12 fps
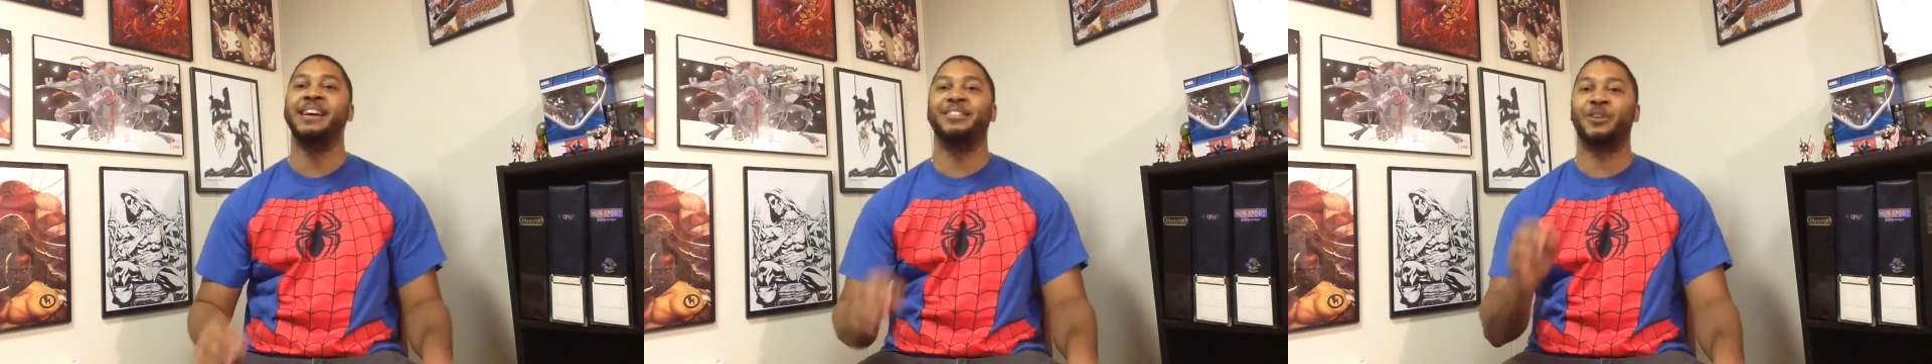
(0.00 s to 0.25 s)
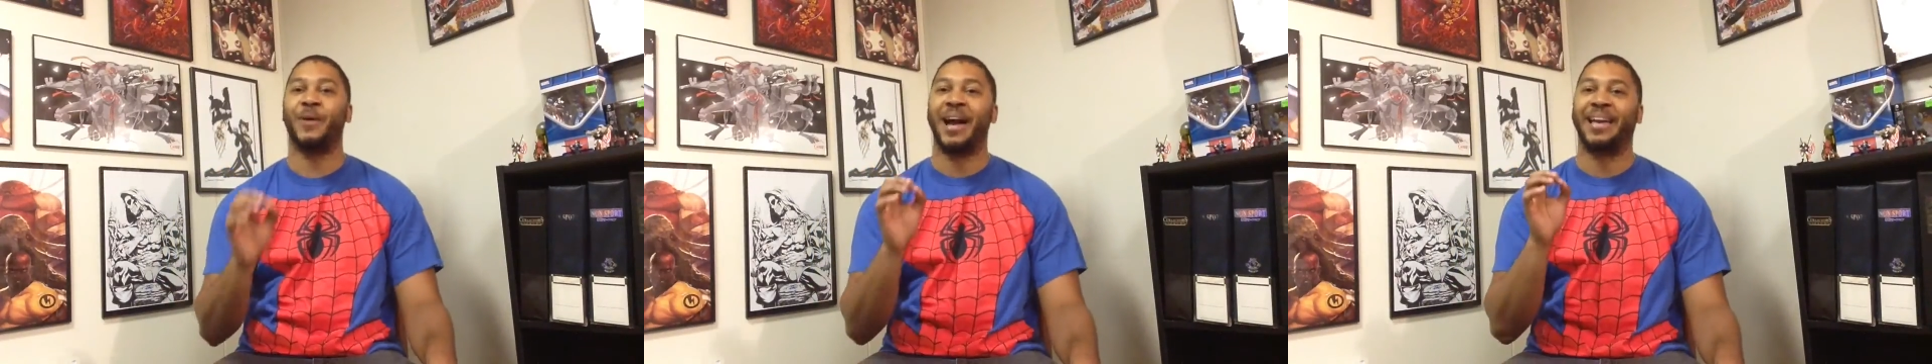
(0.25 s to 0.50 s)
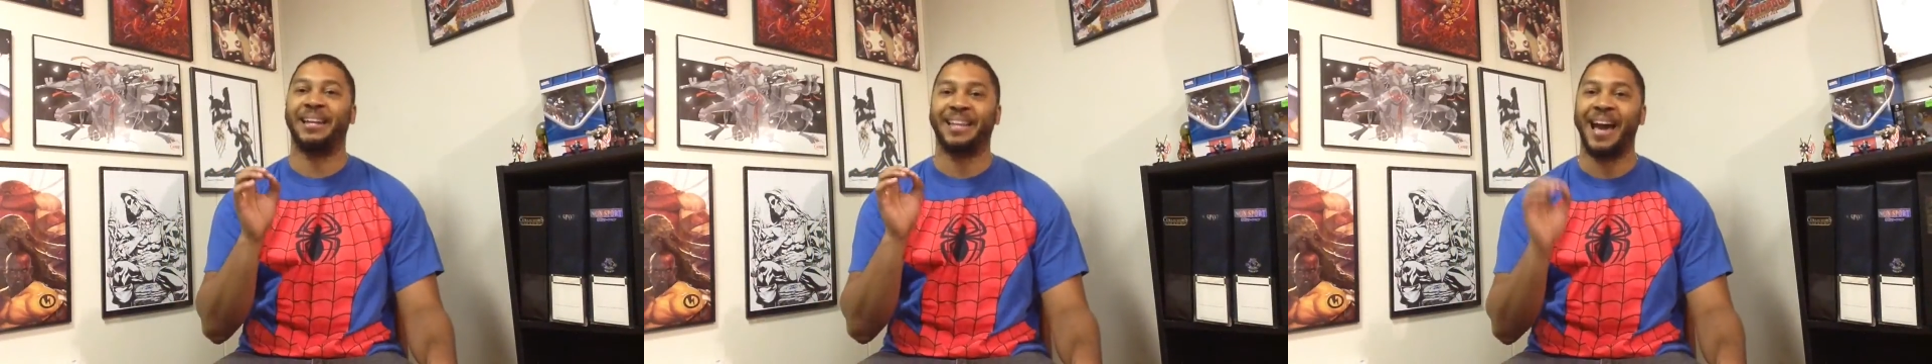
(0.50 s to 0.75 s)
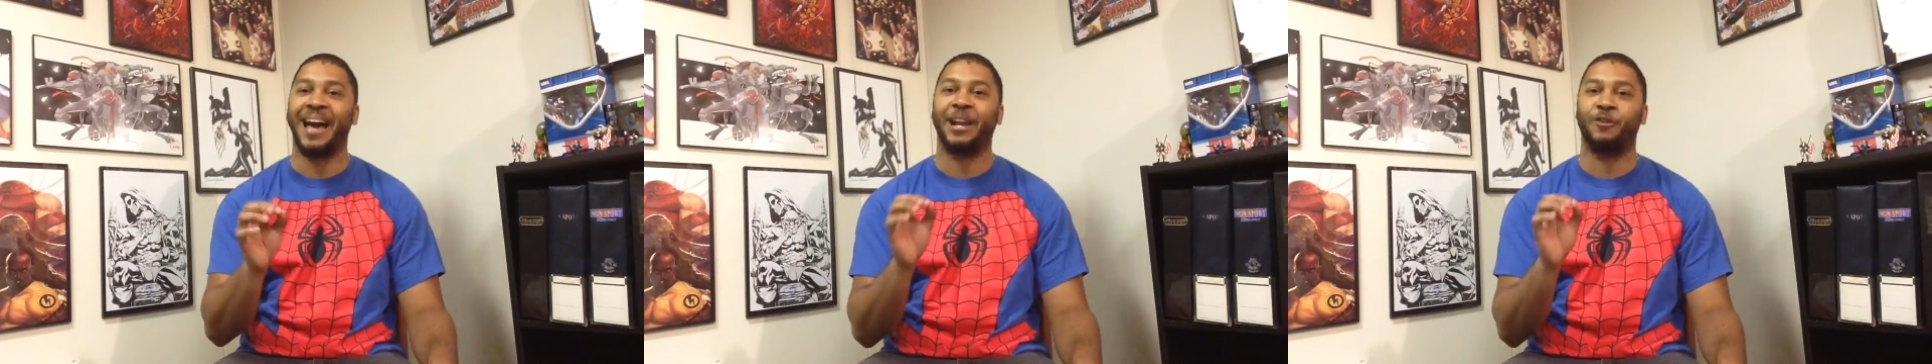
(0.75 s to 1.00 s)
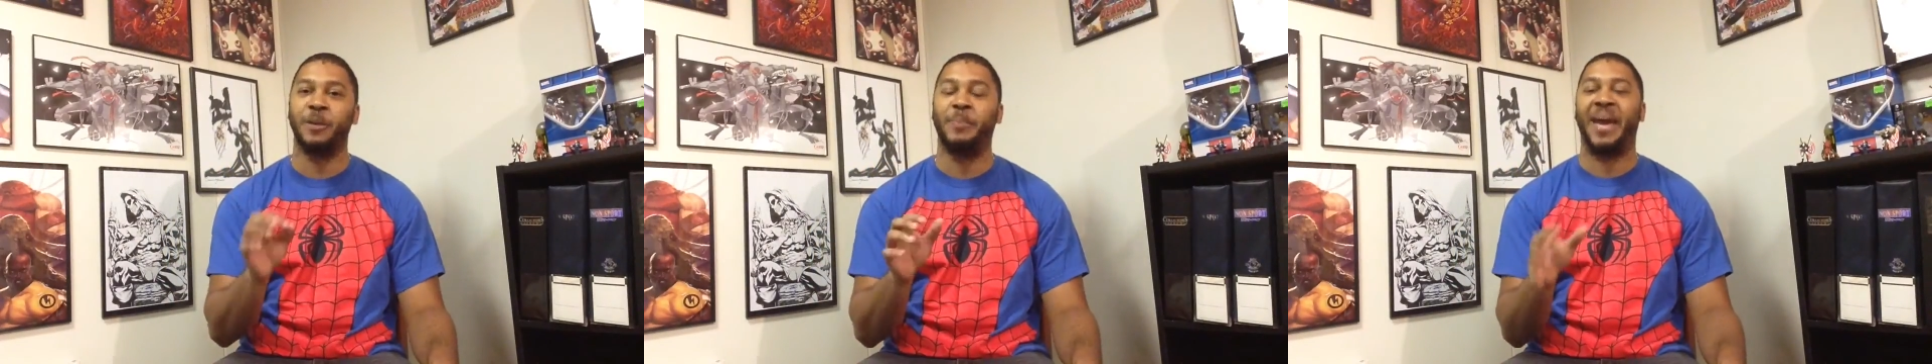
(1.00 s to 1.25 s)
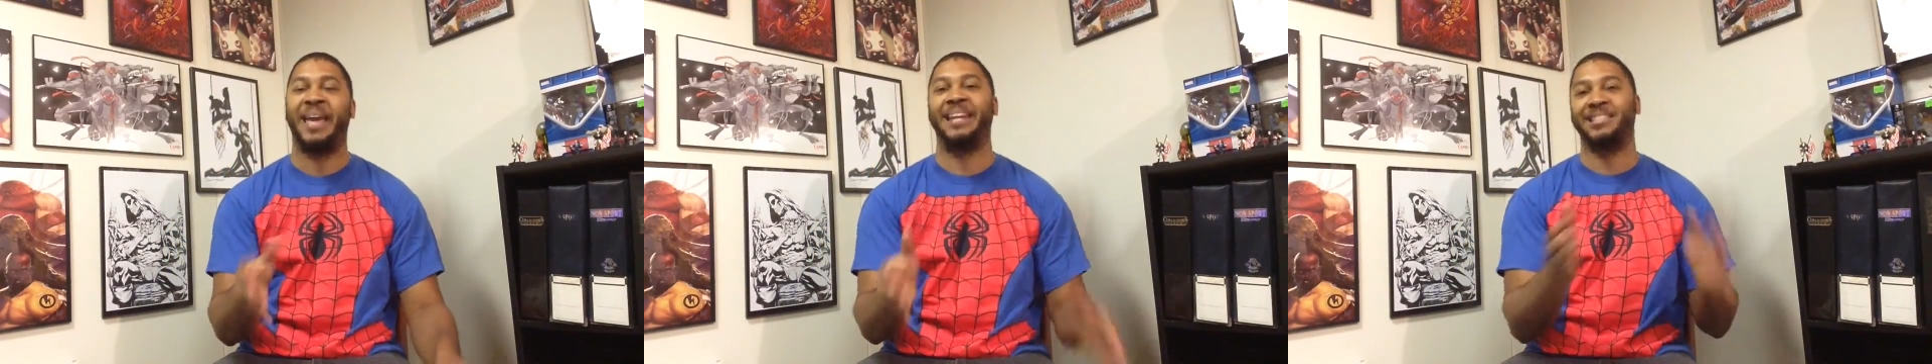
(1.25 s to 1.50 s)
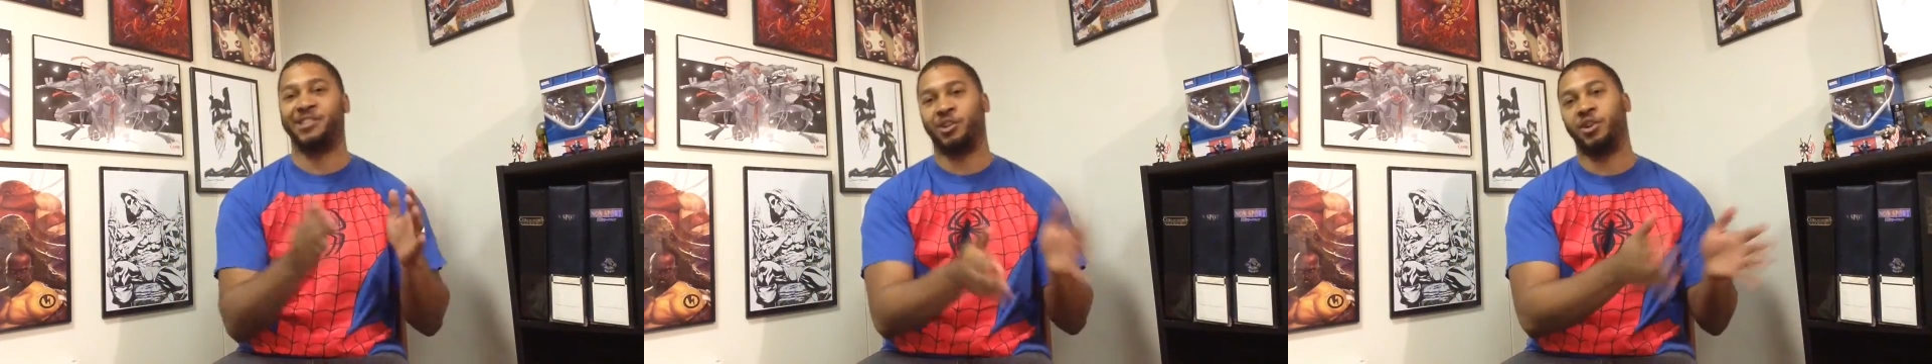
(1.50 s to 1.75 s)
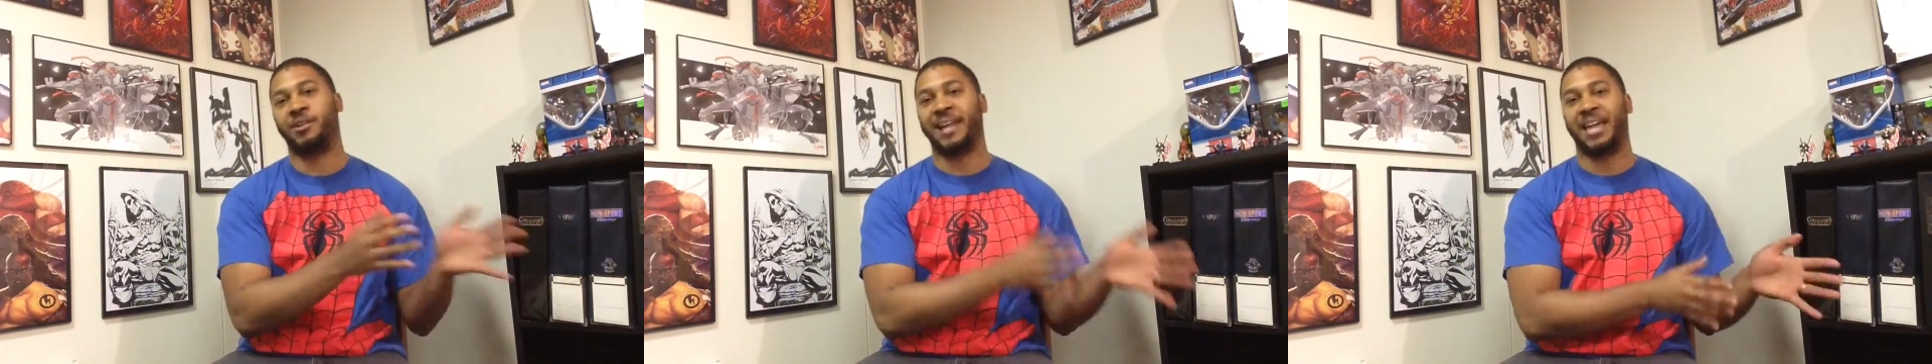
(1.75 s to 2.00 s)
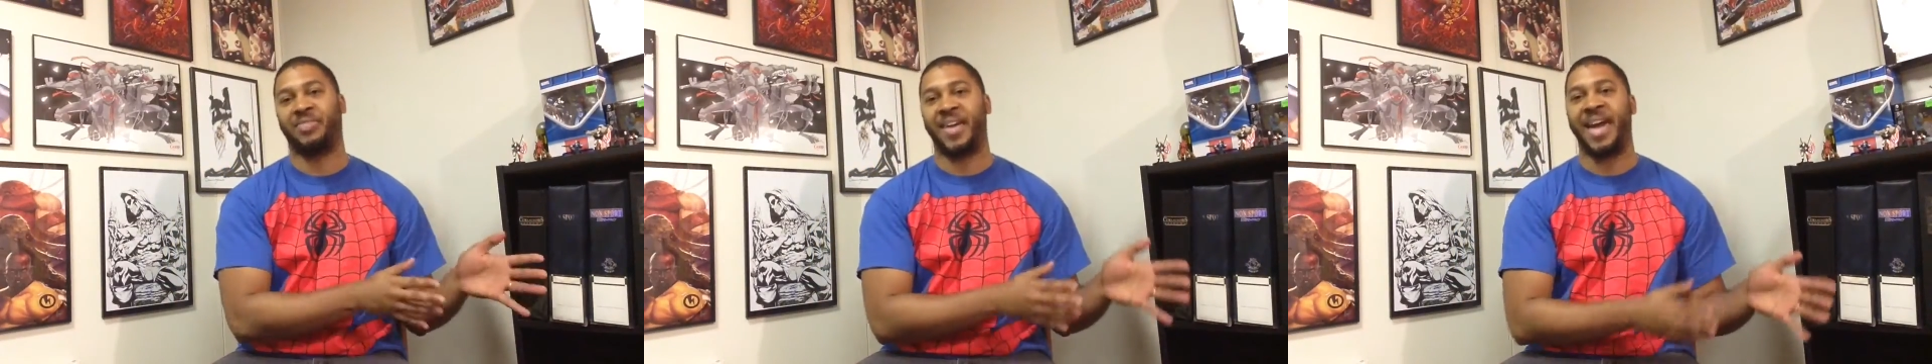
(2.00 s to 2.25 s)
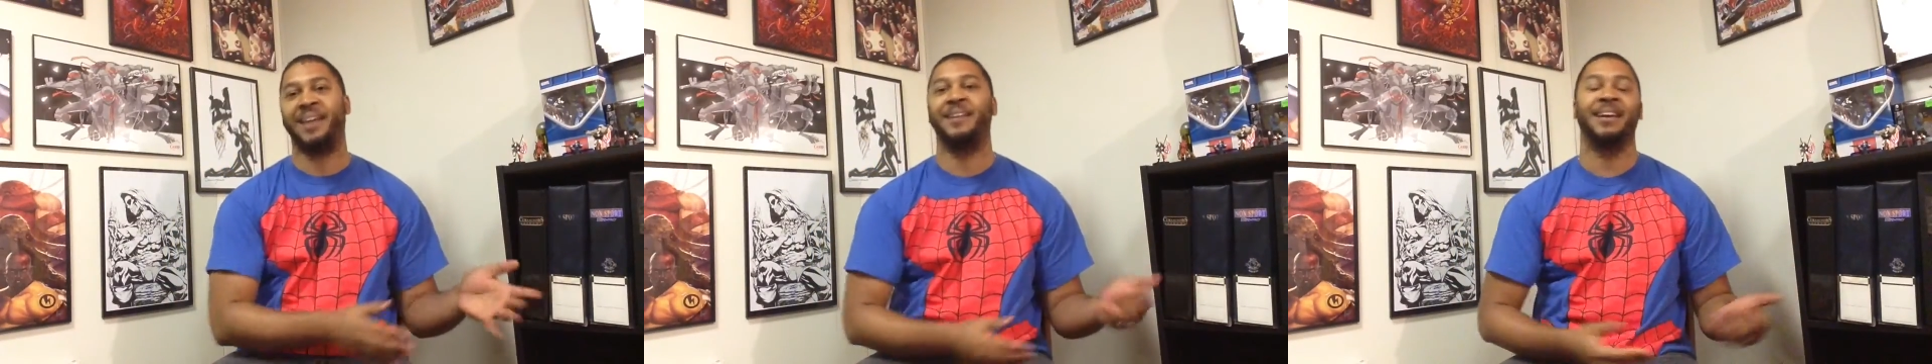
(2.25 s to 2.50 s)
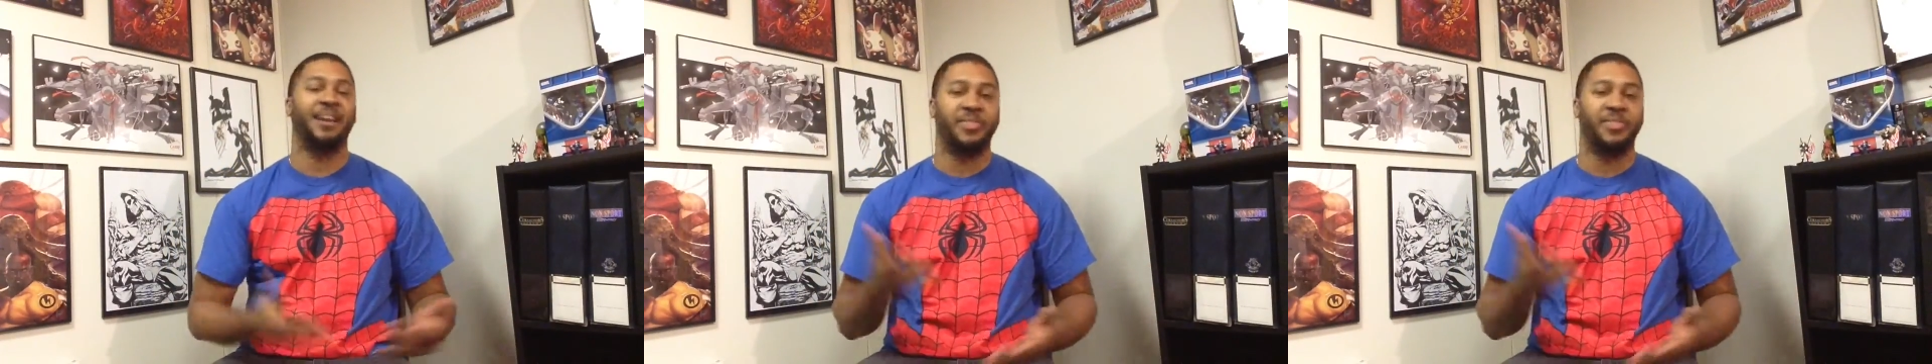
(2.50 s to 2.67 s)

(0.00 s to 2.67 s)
so I can kind of repaint it to look like that.